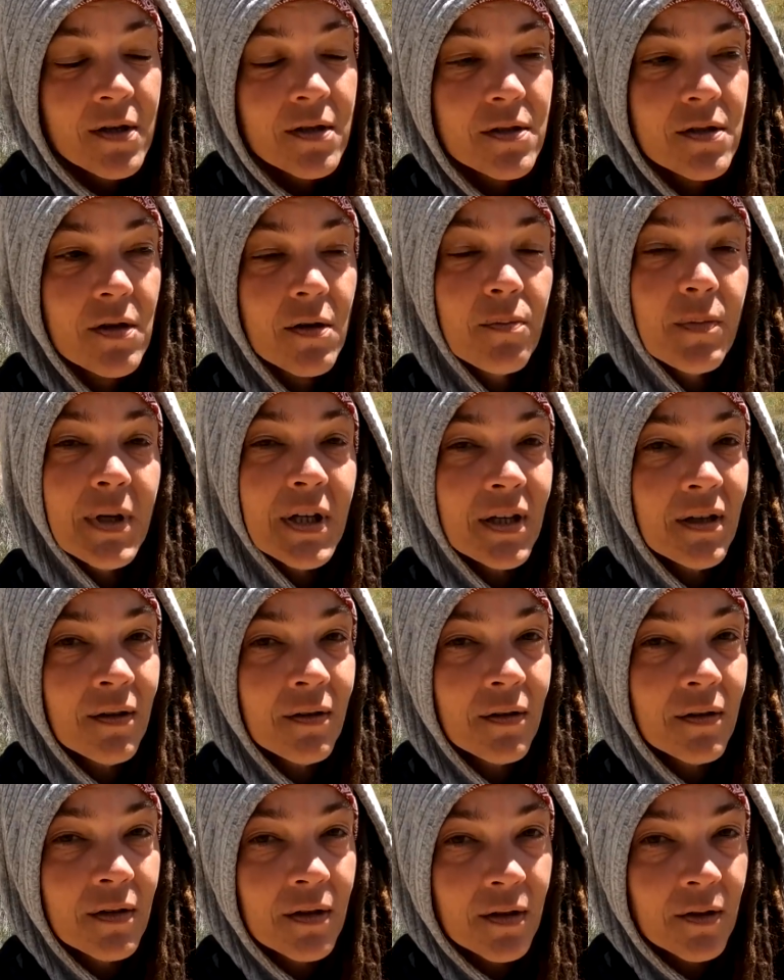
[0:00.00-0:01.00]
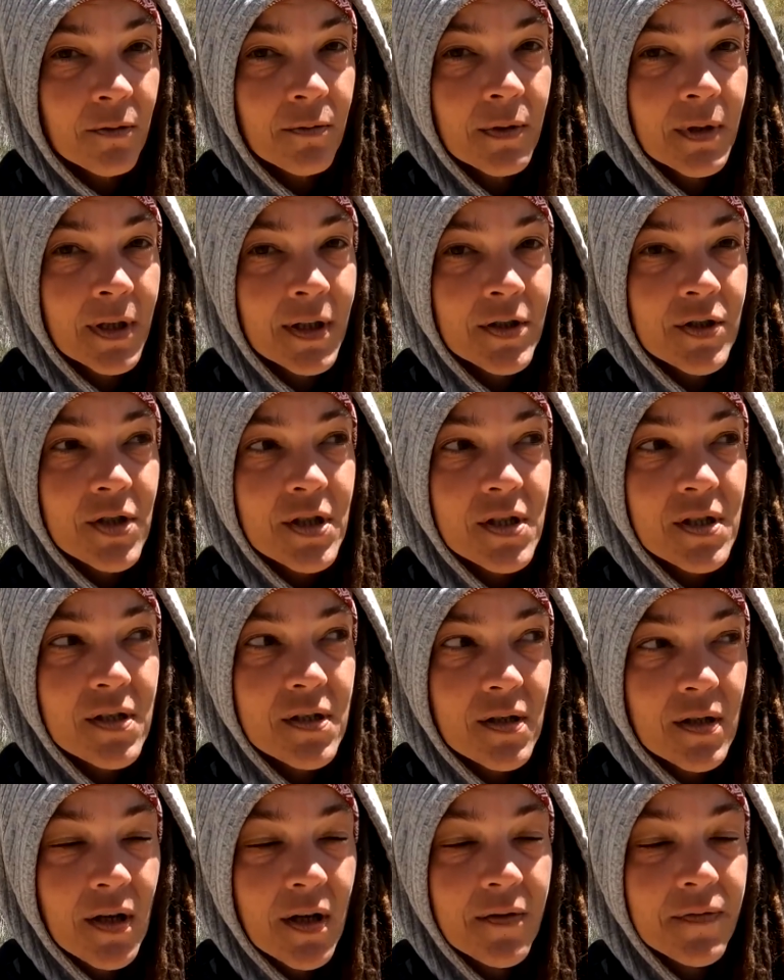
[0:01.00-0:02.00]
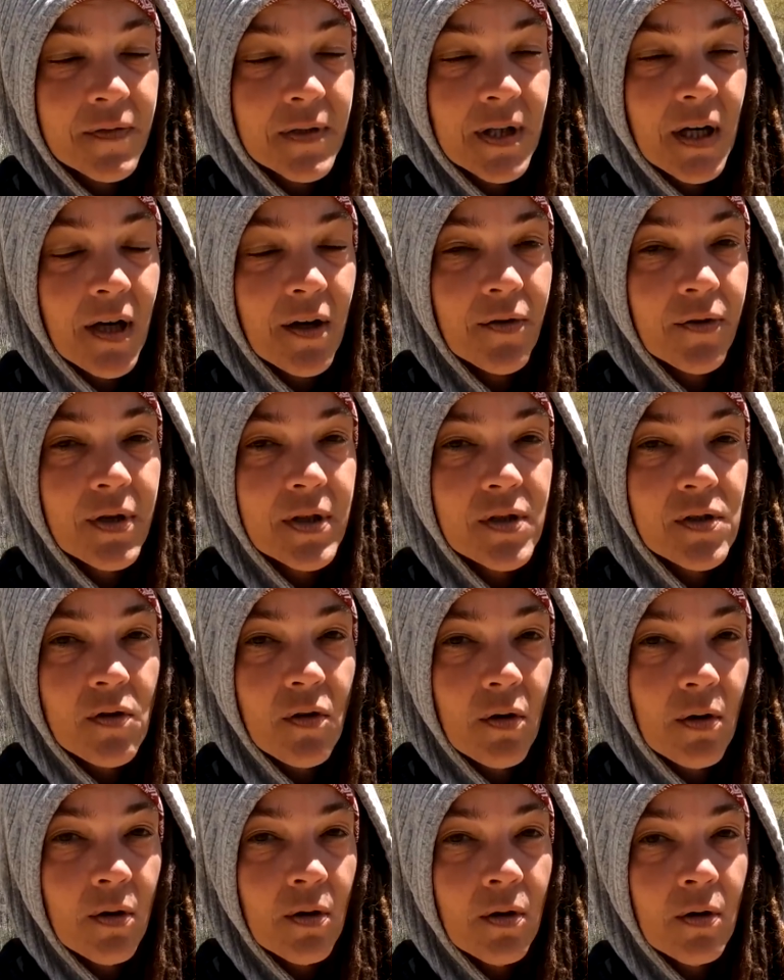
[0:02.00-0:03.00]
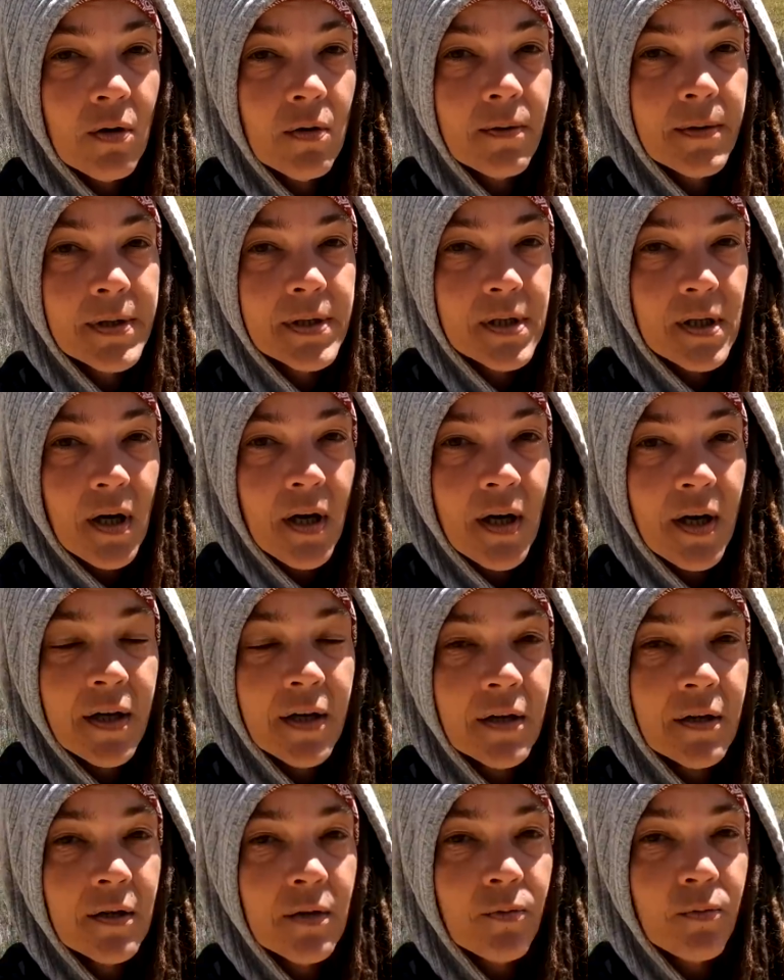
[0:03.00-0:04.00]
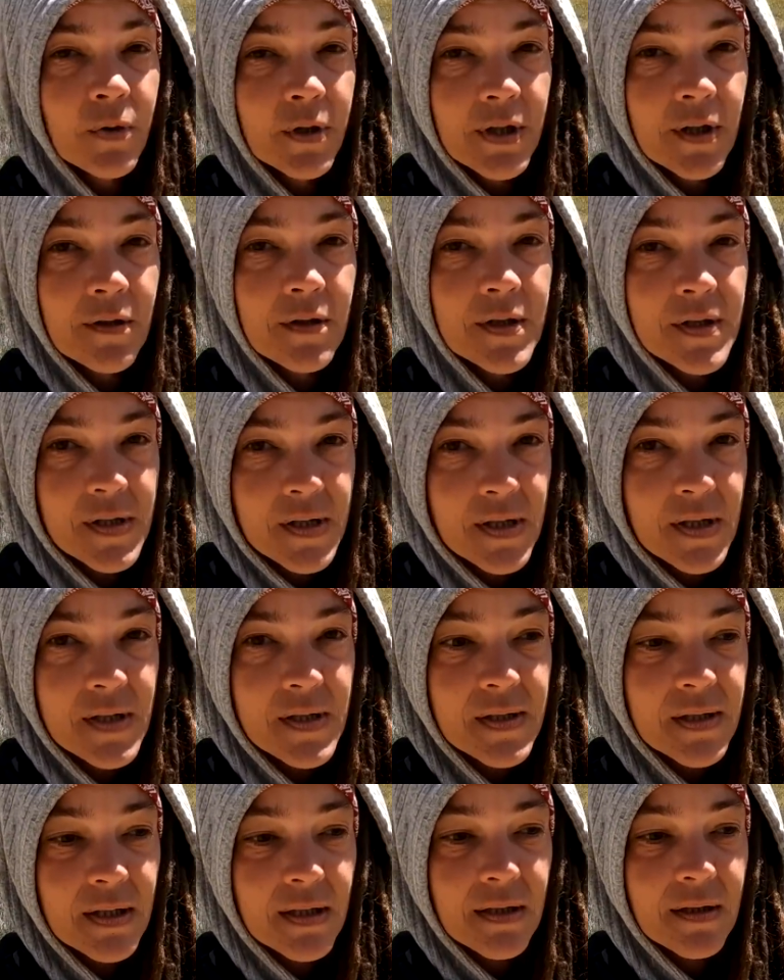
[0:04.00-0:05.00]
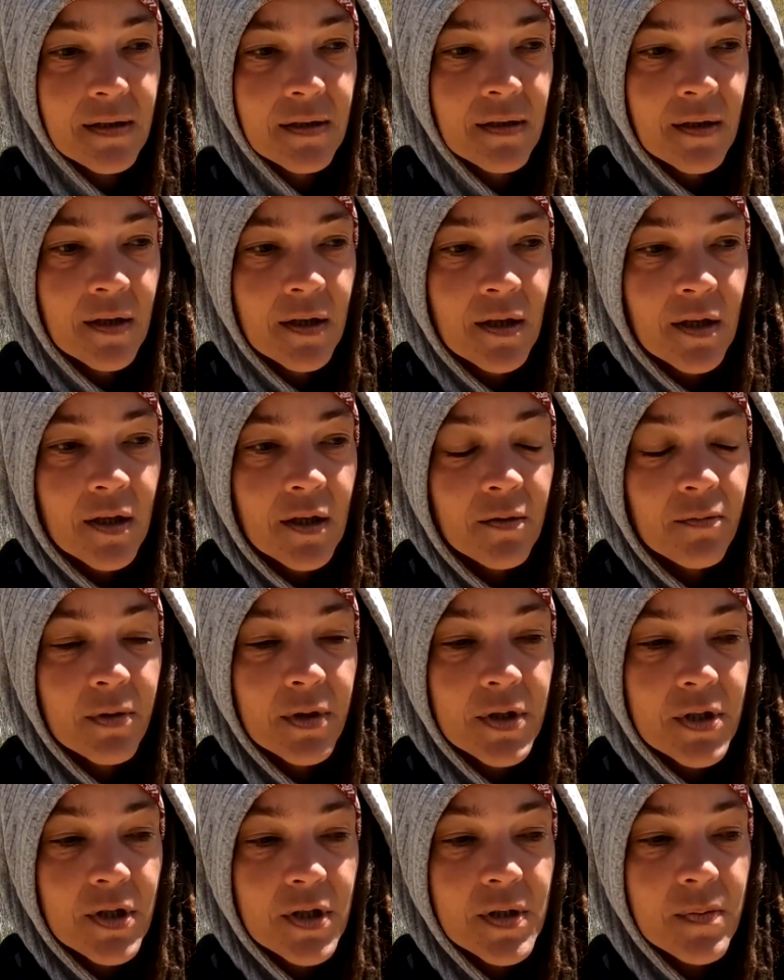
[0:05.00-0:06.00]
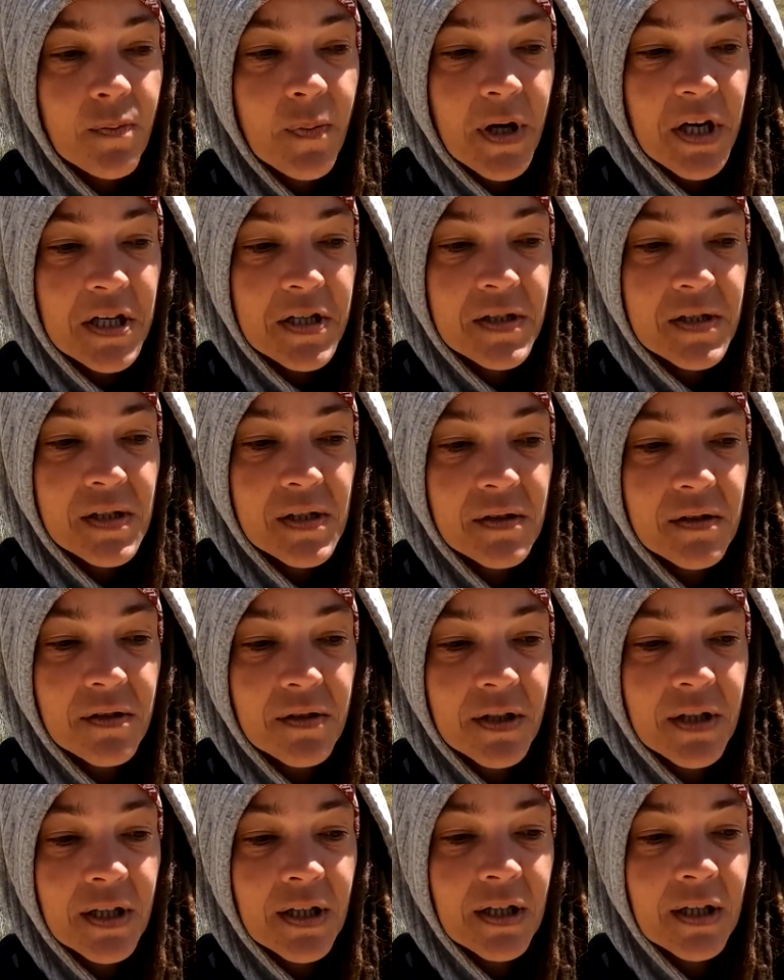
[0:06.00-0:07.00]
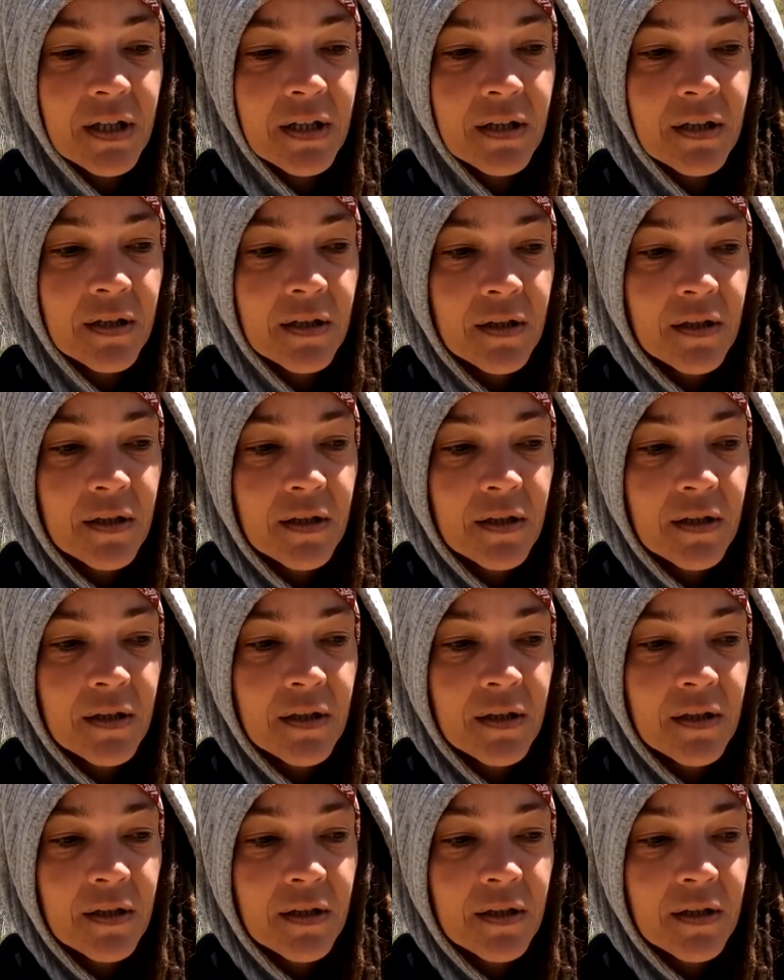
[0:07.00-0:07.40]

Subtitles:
So me and little one just toughed out this whole entire winter season with just basically